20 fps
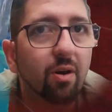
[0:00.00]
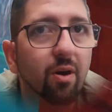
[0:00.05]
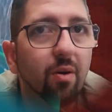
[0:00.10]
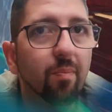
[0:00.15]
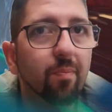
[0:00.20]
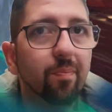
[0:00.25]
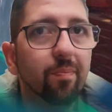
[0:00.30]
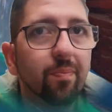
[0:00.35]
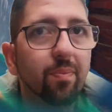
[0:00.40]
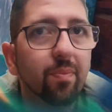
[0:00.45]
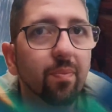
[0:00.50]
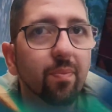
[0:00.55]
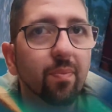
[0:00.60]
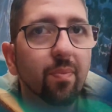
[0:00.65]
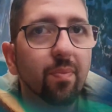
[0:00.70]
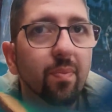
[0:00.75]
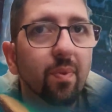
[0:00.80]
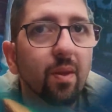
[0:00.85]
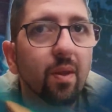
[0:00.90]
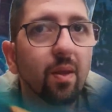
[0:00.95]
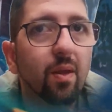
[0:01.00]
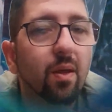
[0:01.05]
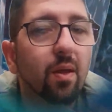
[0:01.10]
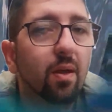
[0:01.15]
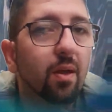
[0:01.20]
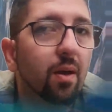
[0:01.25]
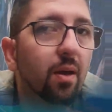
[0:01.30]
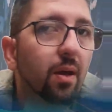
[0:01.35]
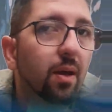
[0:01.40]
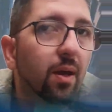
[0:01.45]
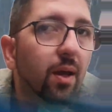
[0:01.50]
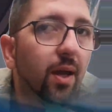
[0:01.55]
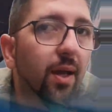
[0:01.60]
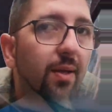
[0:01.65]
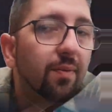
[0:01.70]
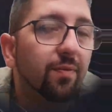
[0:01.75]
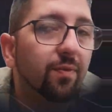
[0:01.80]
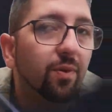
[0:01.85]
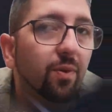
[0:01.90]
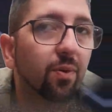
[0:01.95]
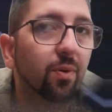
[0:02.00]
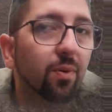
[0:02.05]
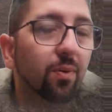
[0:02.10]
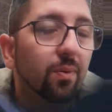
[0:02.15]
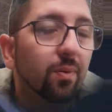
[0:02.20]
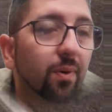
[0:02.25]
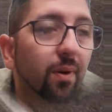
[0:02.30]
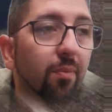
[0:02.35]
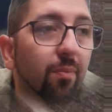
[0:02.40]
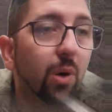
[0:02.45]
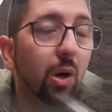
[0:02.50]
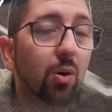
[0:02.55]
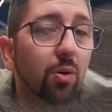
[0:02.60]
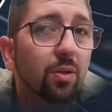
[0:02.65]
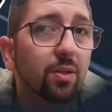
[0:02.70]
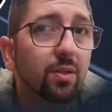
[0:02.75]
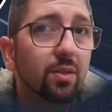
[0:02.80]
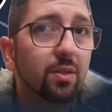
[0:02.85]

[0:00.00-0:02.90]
there you go. And for a